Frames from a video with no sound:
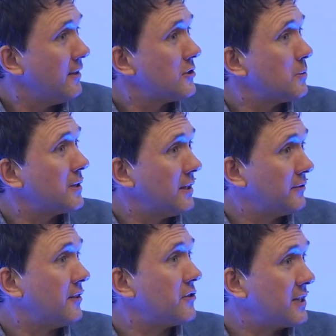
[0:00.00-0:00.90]
So we'd
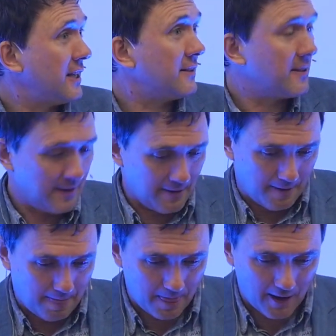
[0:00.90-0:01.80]
love to understand
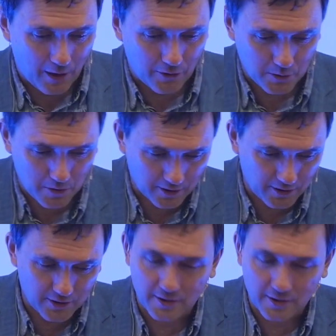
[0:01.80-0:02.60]
how this works.